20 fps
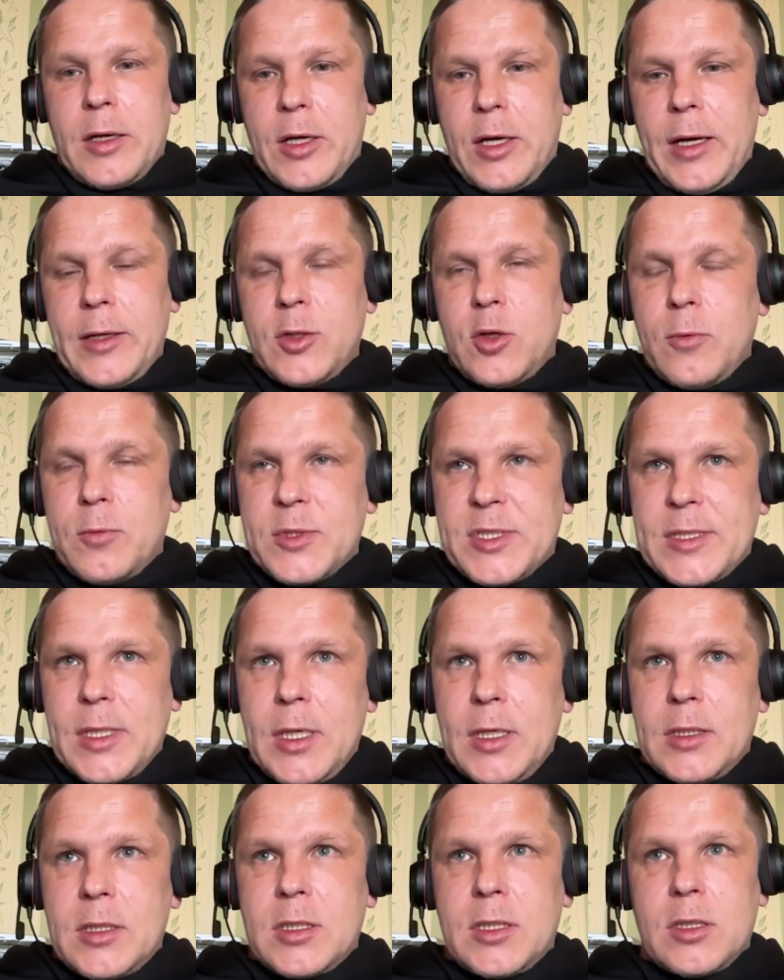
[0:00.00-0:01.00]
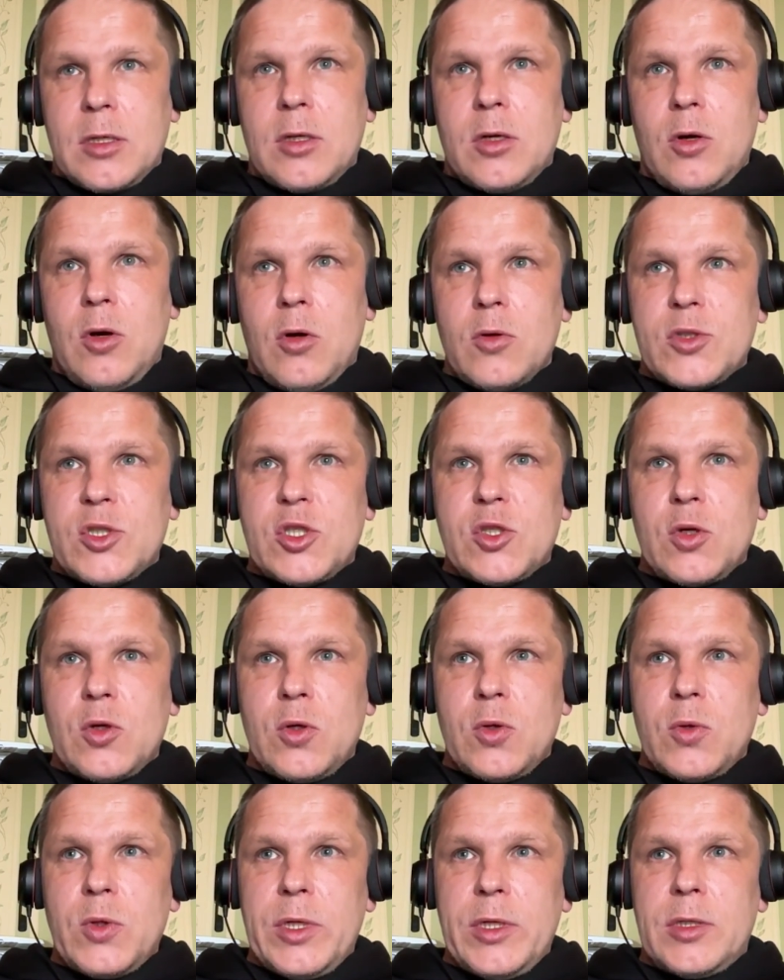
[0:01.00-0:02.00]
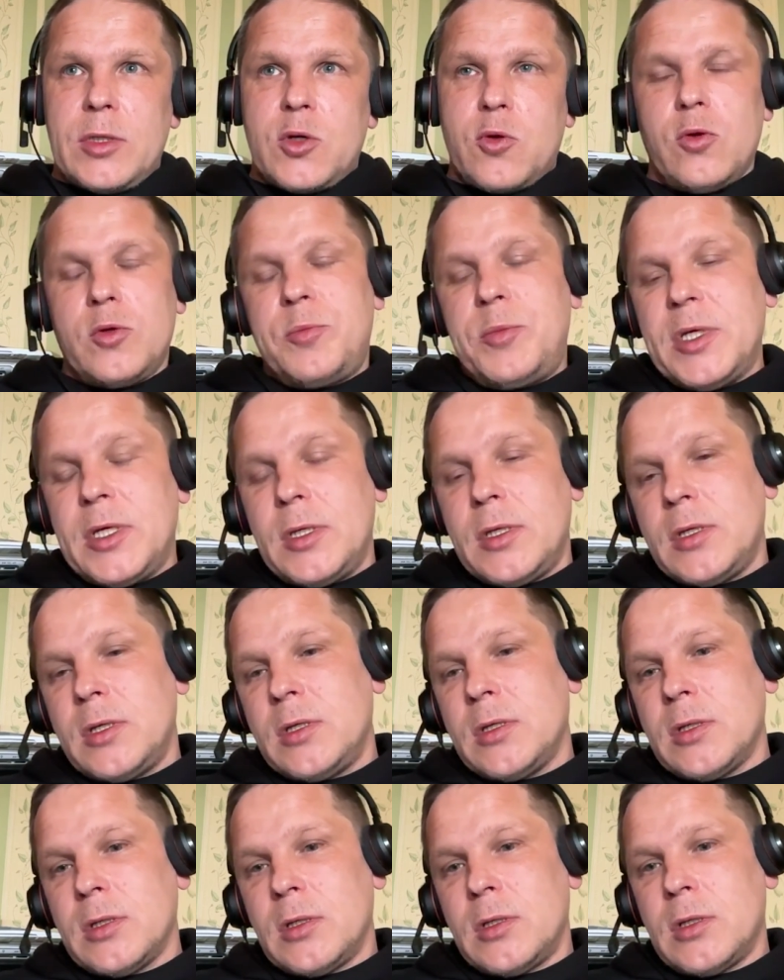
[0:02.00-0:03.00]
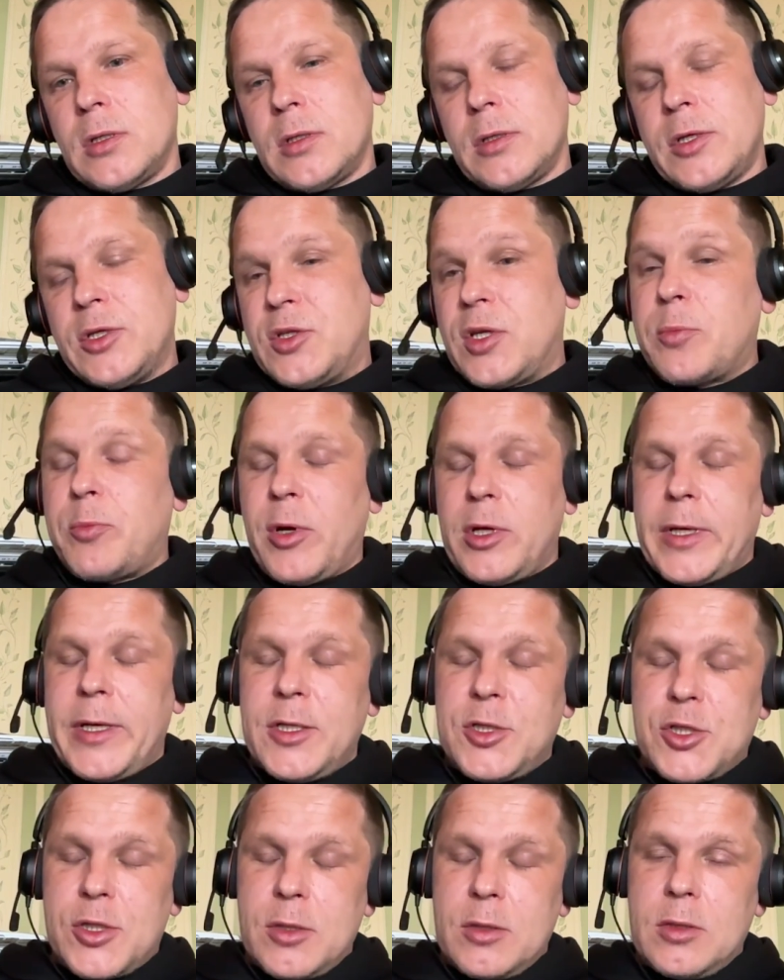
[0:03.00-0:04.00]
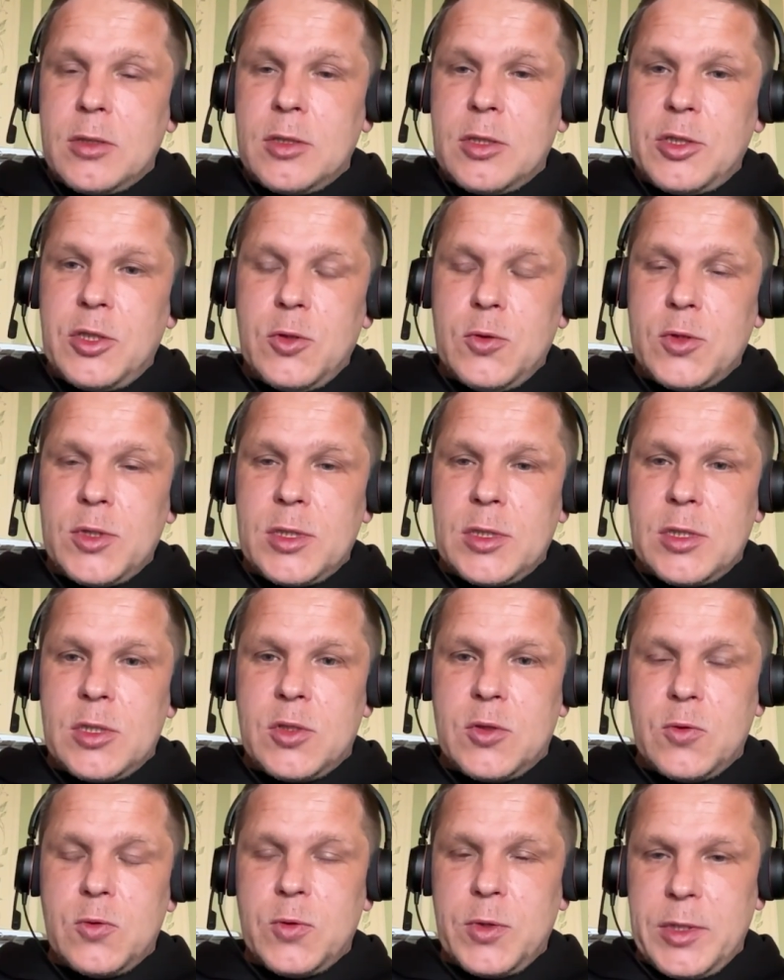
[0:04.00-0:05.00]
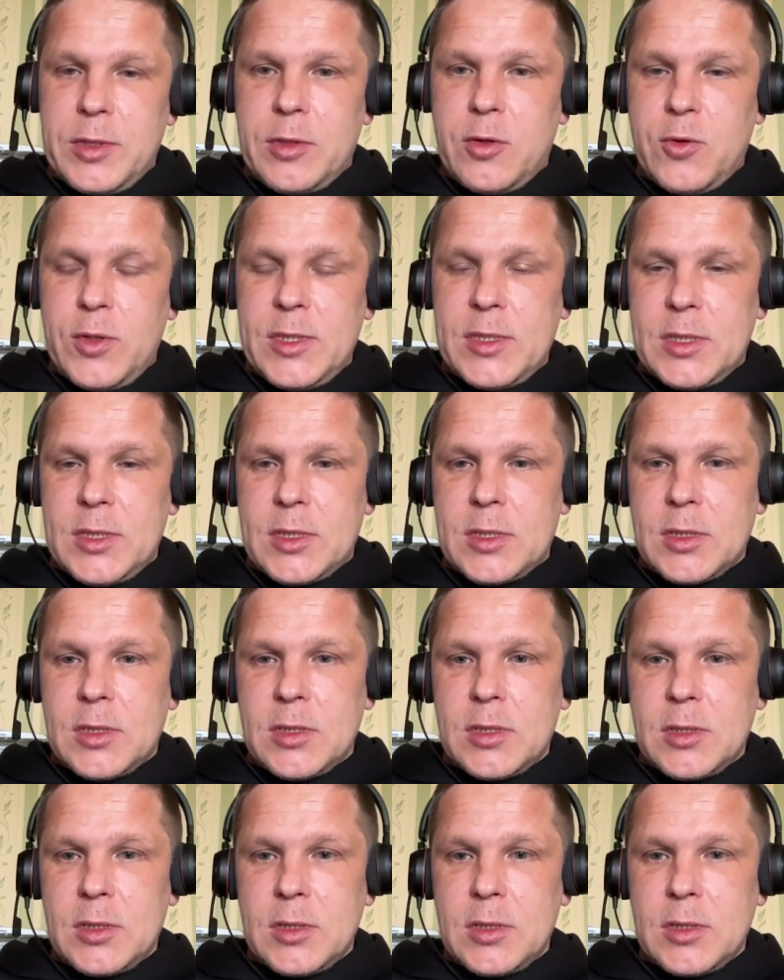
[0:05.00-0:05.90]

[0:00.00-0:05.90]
kind of that. Also, it could be interpolation used to increase